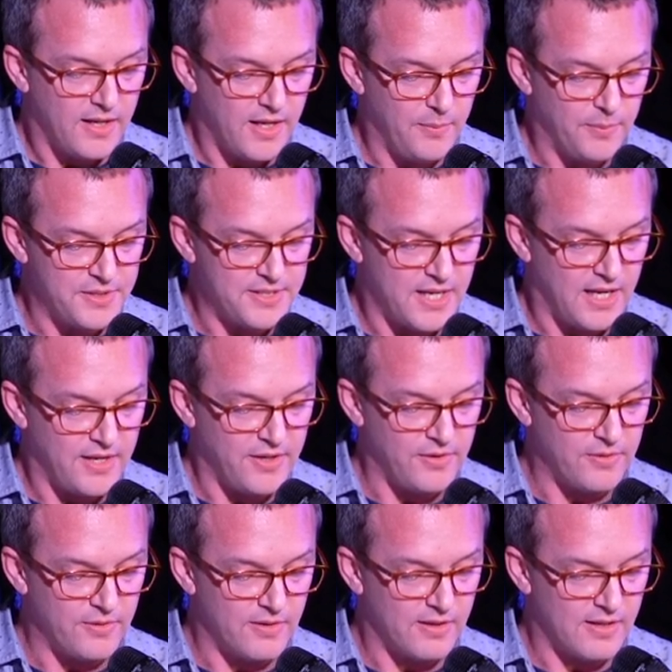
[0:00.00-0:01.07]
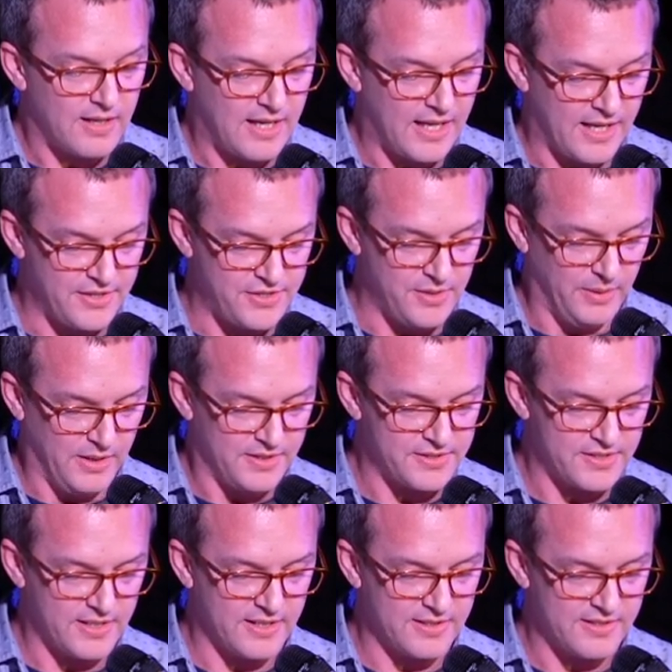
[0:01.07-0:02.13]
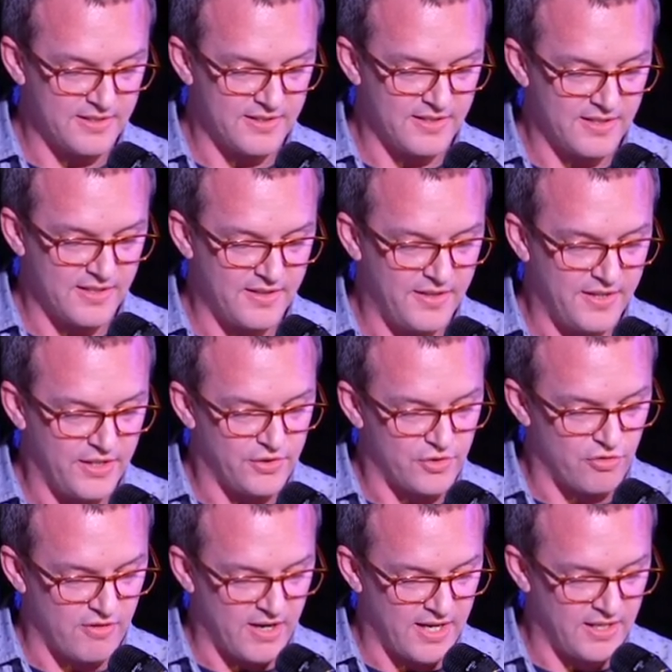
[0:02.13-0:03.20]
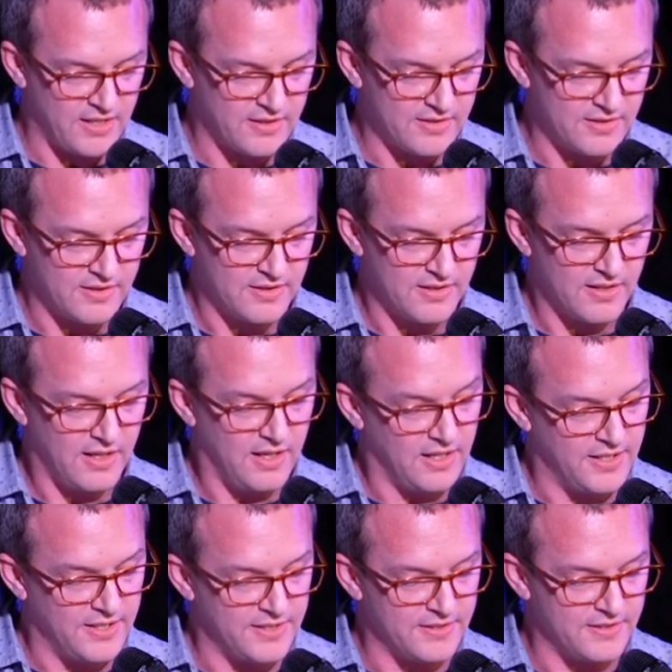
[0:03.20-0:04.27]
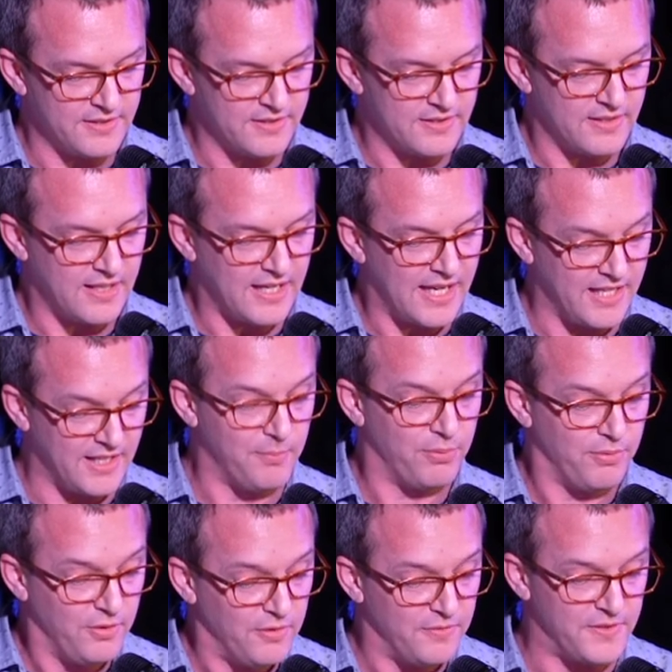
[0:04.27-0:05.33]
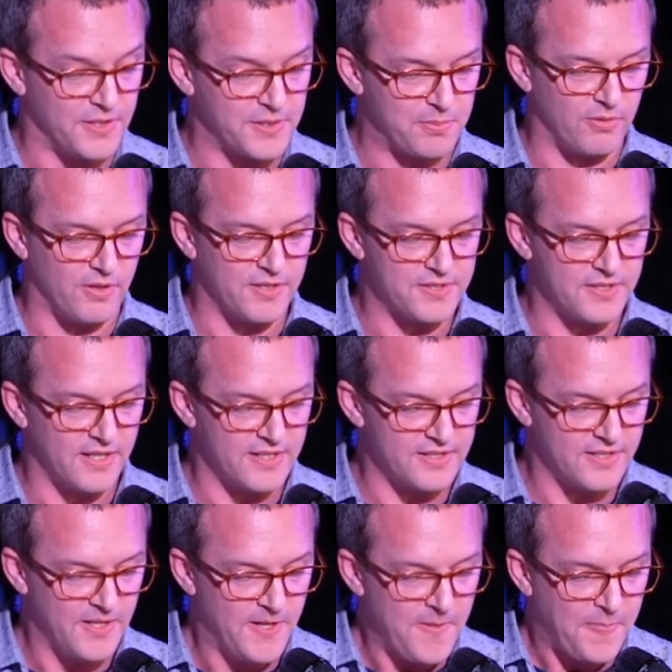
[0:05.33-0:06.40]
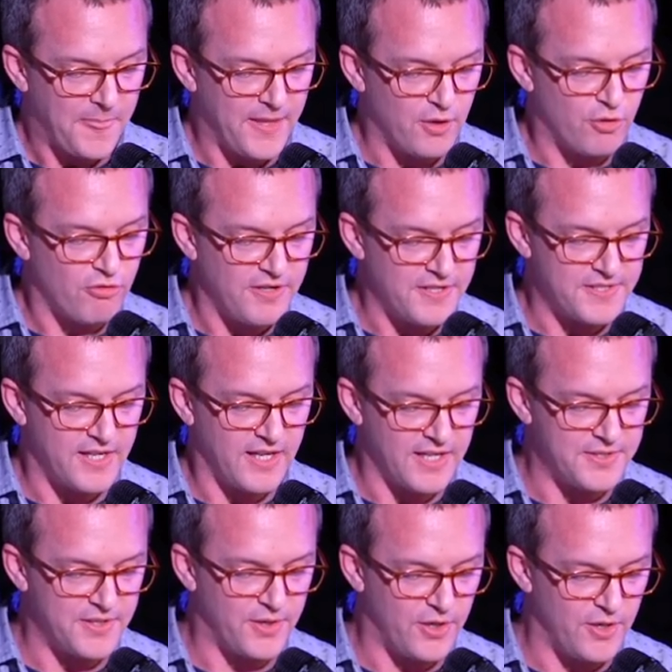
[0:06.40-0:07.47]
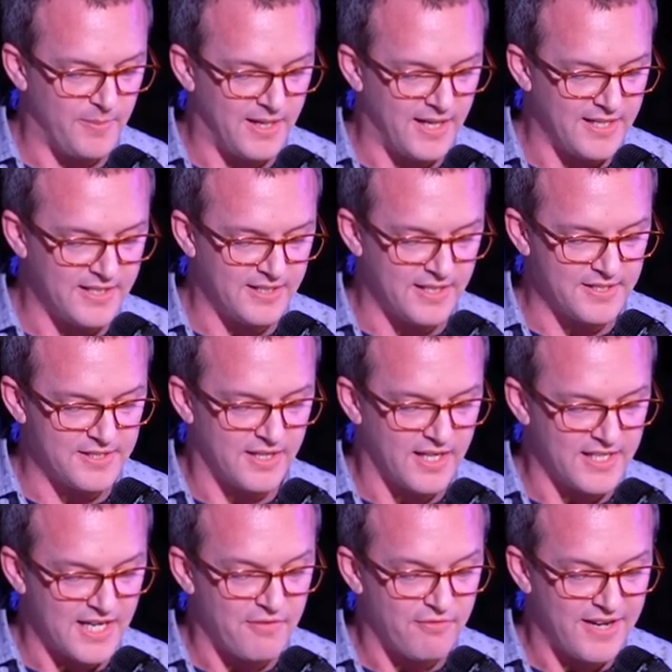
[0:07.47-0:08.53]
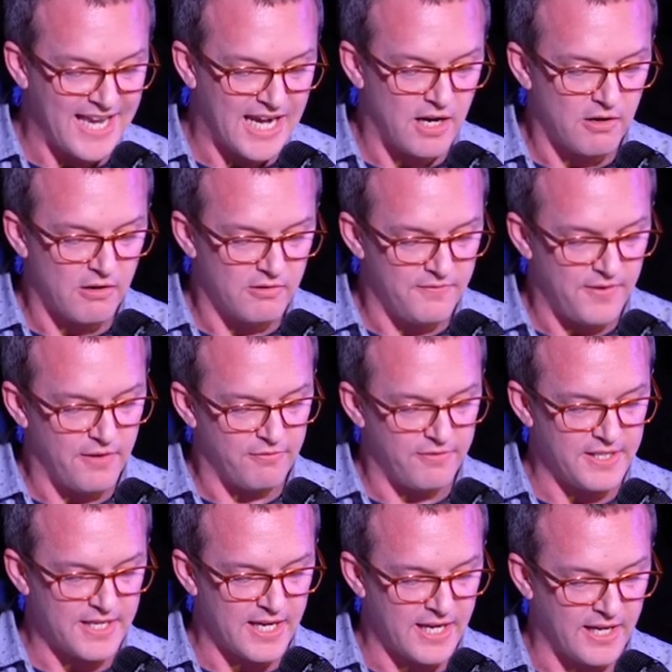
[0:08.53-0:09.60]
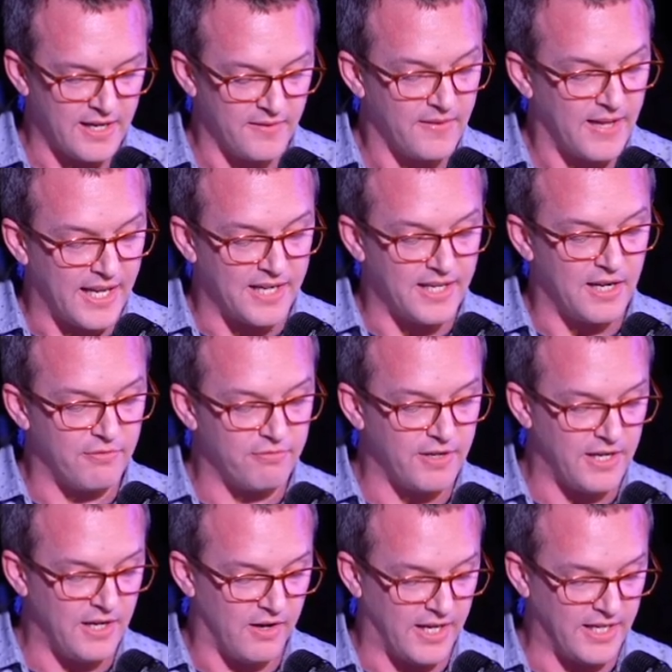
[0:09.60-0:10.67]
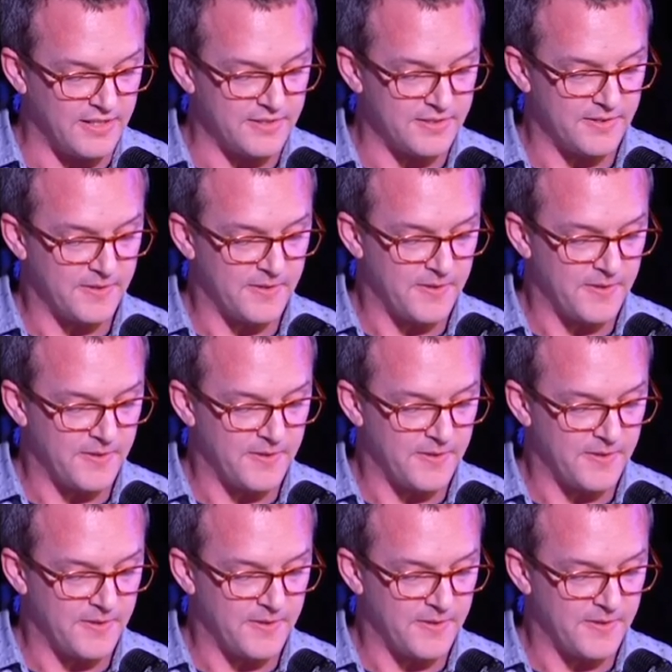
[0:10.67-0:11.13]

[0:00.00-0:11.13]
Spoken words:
It would tell you, had you asked it, that it trained, learned, and improved its process, increasing its accumulated insight every hour of every day and every night.